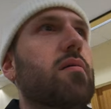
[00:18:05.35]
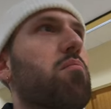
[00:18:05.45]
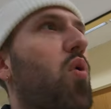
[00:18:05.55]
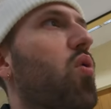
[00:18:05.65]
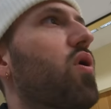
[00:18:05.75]

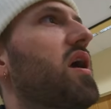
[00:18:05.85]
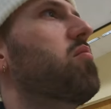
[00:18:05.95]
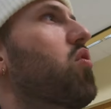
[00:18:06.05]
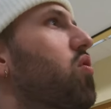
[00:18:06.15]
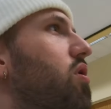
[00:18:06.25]
More
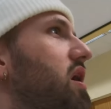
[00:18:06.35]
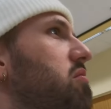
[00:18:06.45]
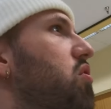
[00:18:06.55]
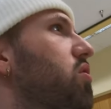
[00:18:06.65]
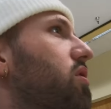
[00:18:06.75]
and more
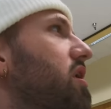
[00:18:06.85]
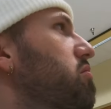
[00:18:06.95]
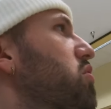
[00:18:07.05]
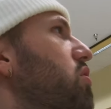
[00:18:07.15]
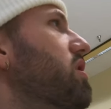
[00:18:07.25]
and more and
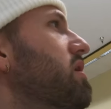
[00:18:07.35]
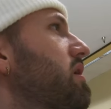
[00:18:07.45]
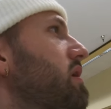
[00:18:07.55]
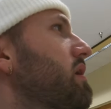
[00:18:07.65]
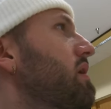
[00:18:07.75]
more
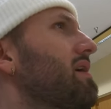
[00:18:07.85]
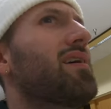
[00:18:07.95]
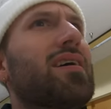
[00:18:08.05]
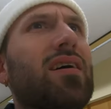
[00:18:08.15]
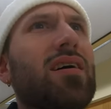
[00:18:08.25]

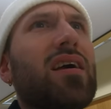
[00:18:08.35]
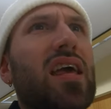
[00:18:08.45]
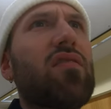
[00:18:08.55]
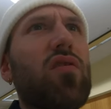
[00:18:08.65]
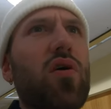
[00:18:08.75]

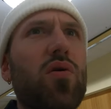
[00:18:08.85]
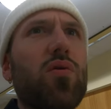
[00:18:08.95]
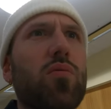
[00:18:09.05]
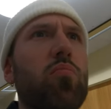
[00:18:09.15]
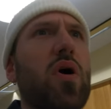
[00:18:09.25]
even
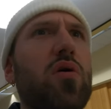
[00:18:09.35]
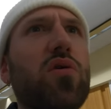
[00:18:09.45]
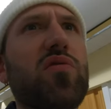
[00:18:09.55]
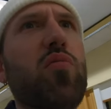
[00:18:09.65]
though Buckle's